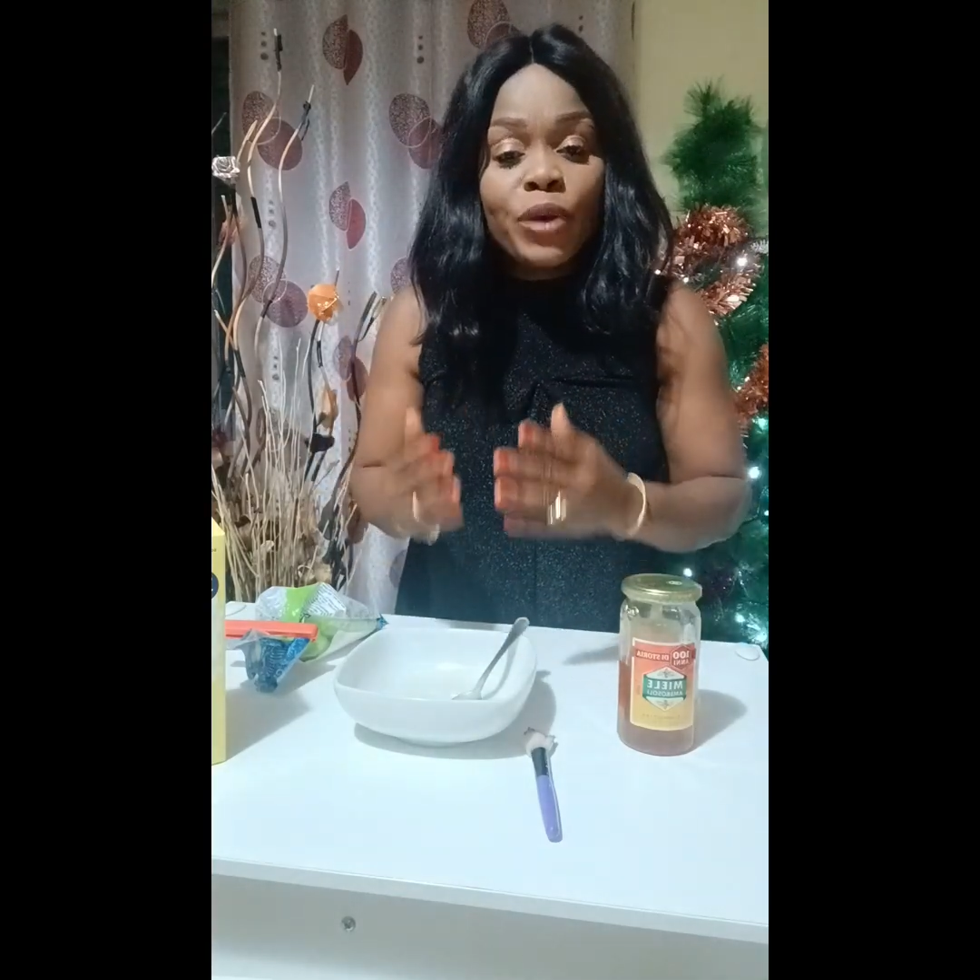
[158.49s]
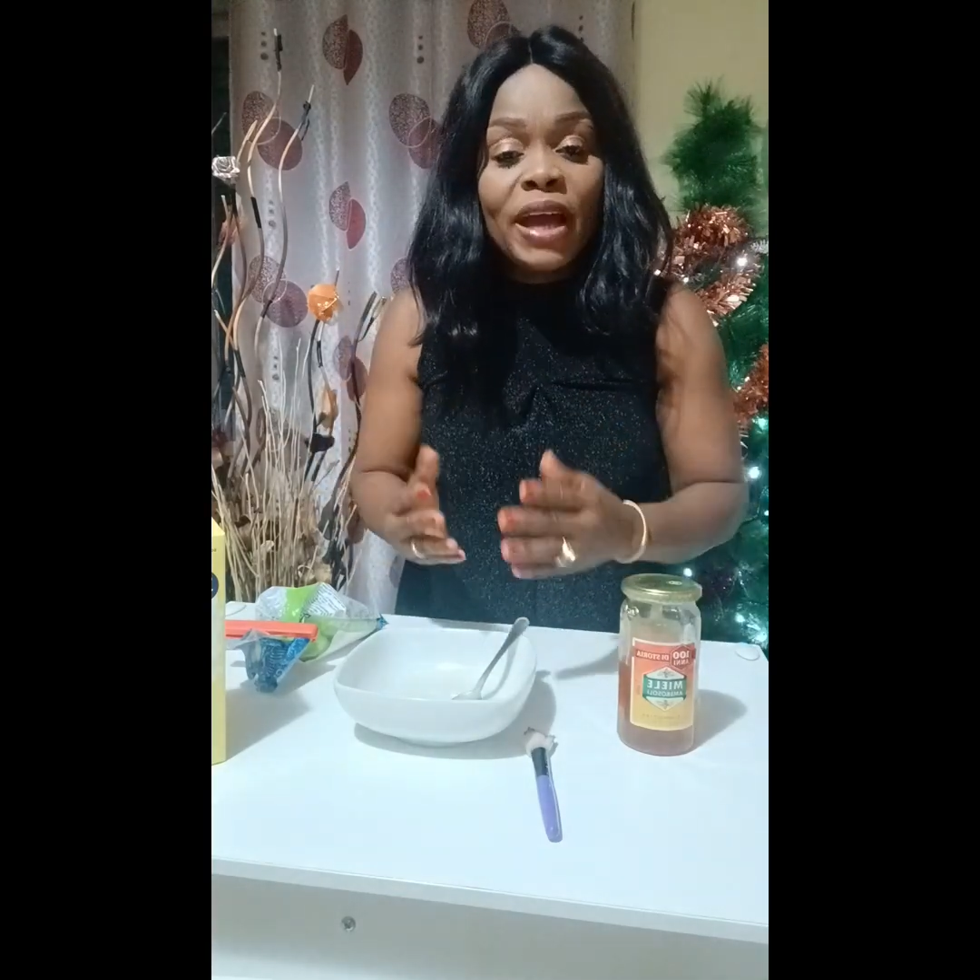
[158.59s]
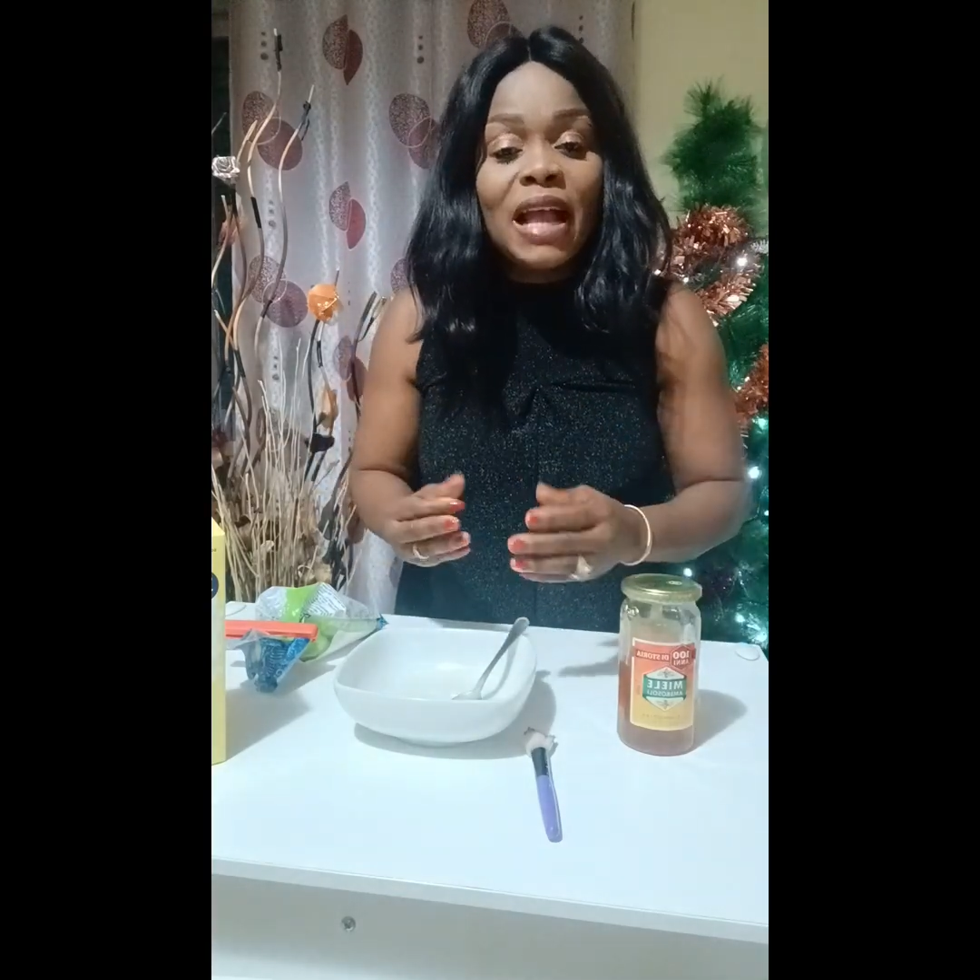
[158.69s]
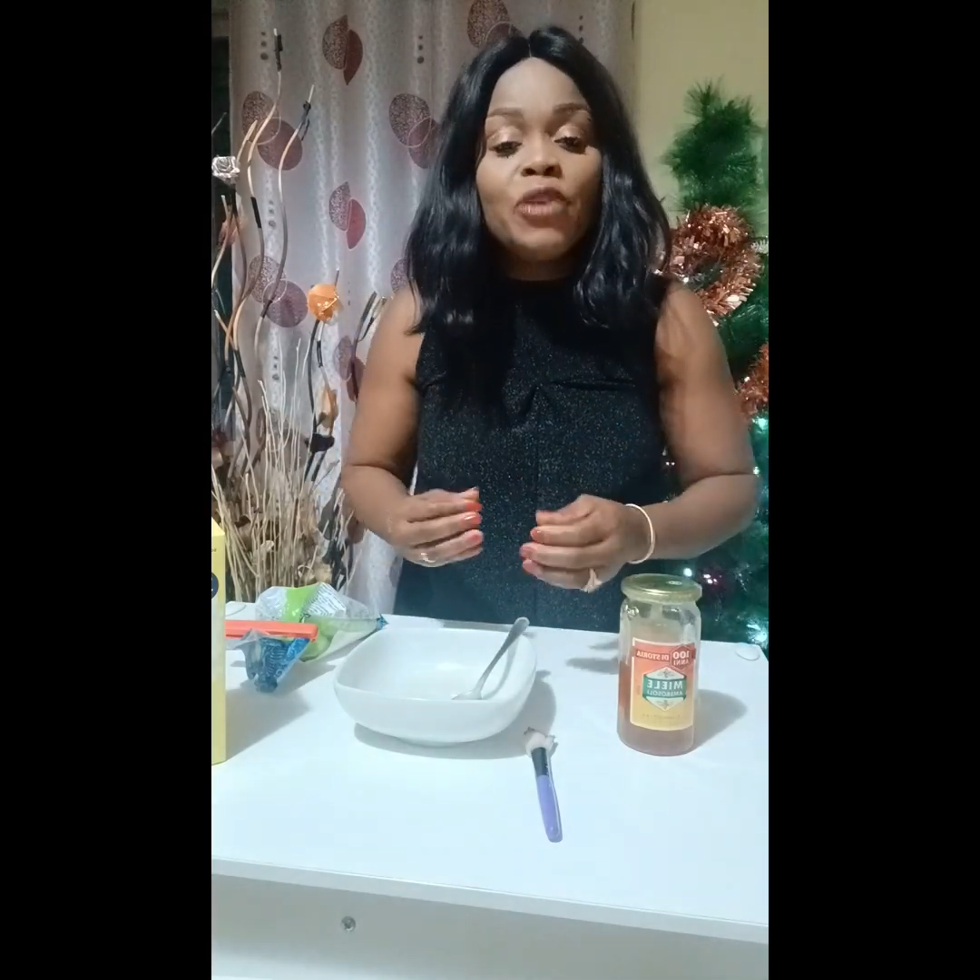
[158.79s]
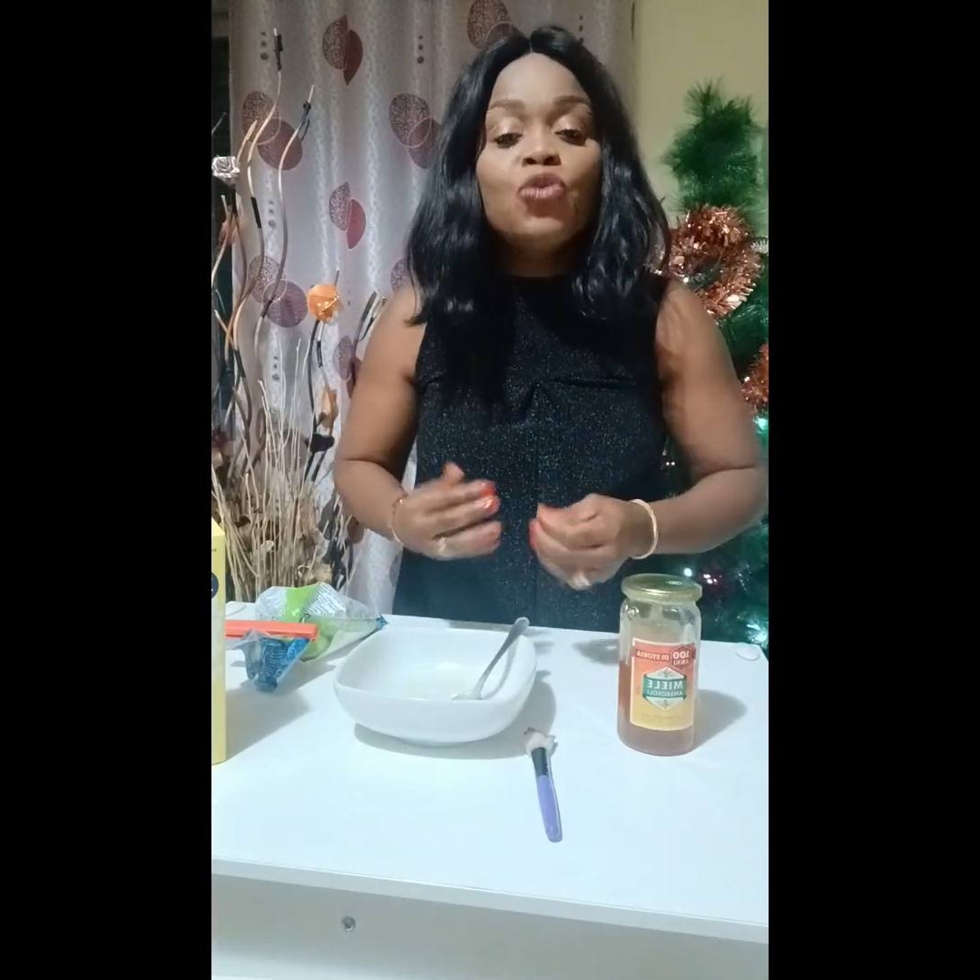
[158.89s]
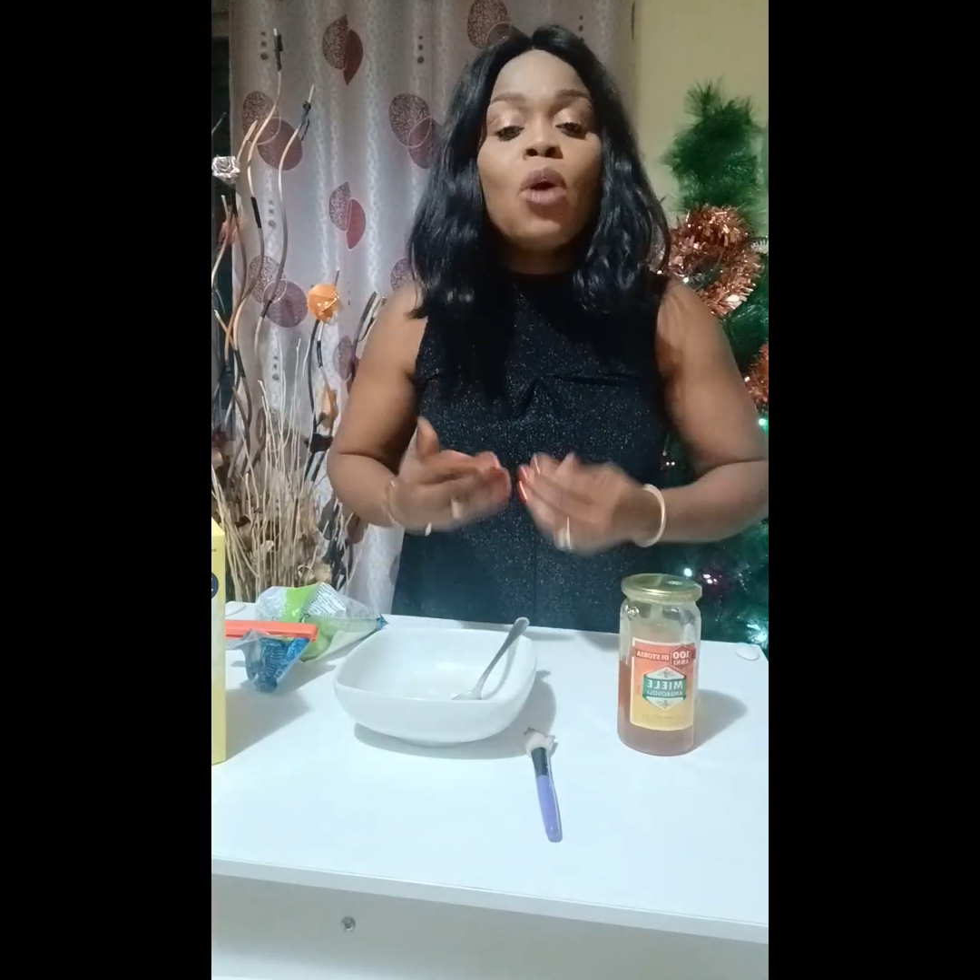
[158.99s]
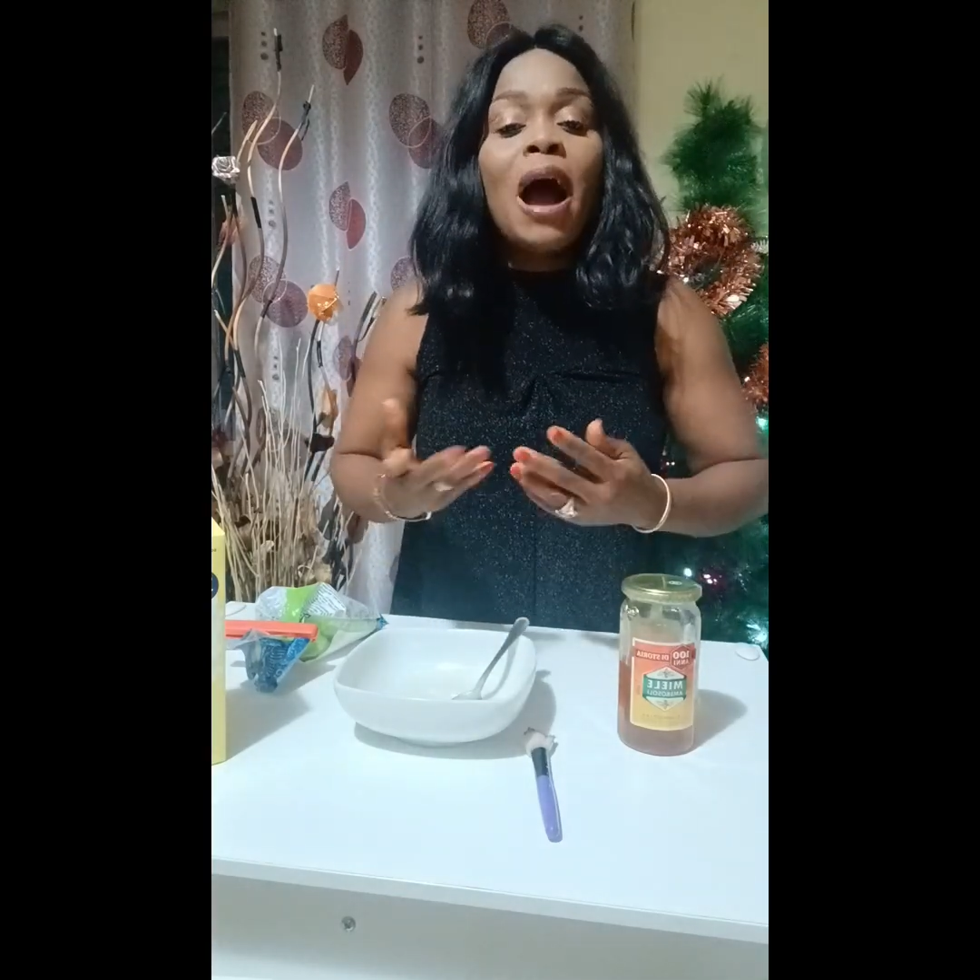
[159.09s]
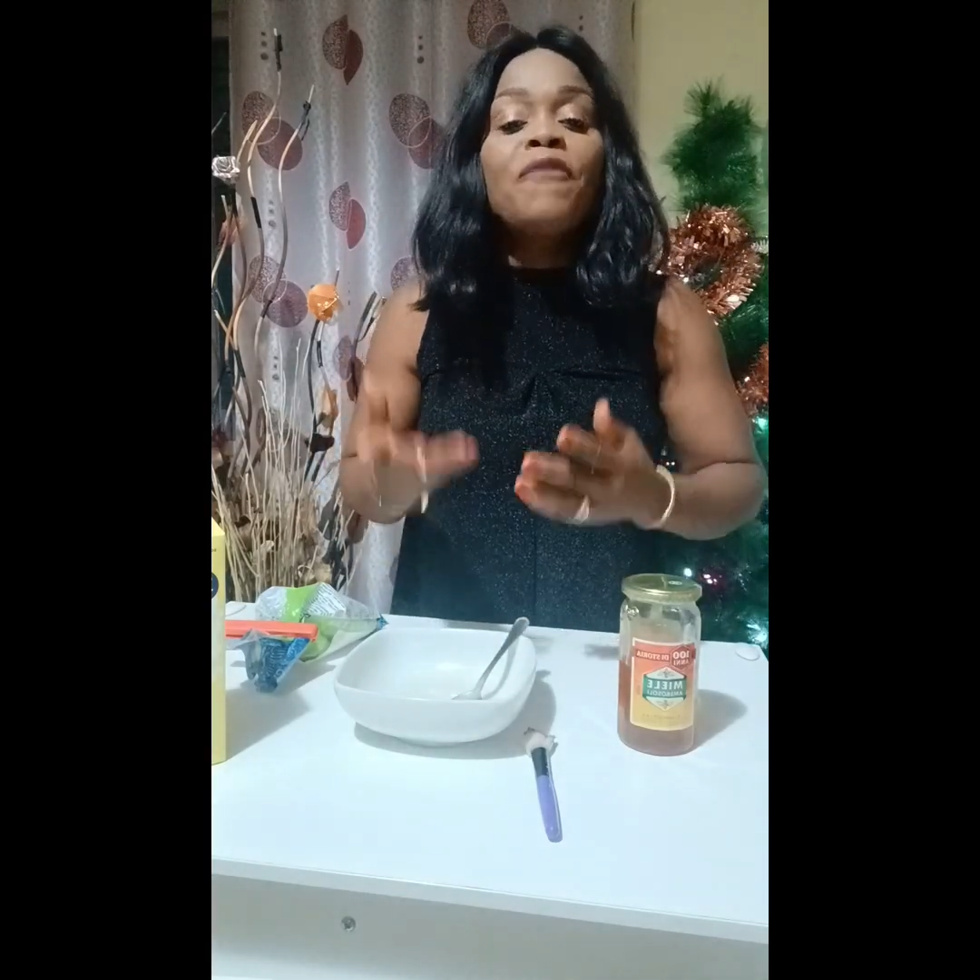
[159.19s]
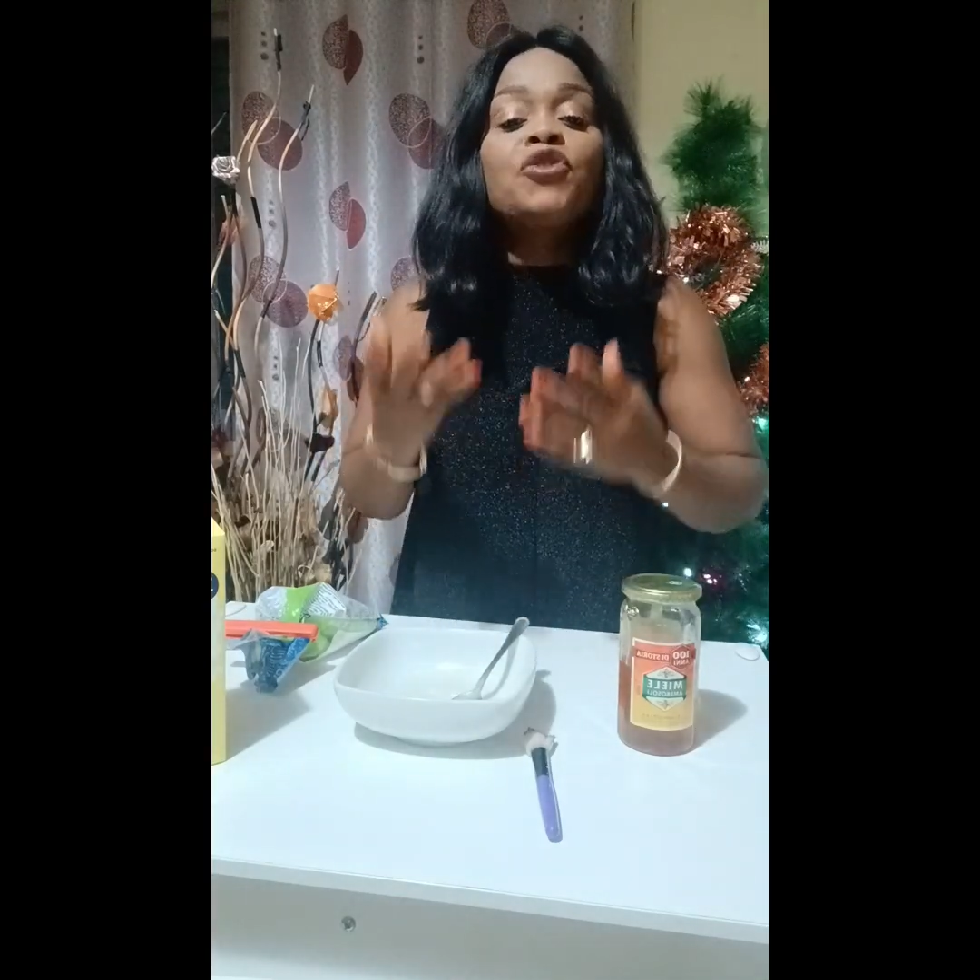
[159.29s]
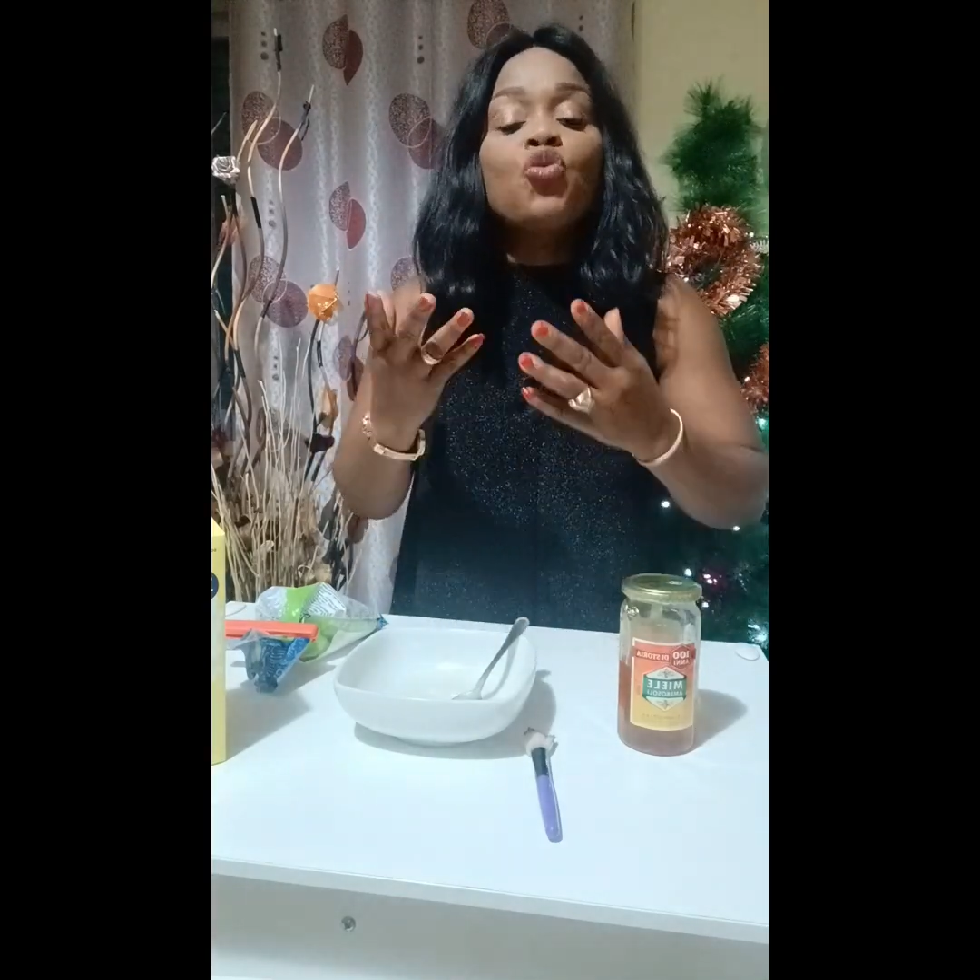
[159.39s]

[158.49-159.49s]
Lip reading: results.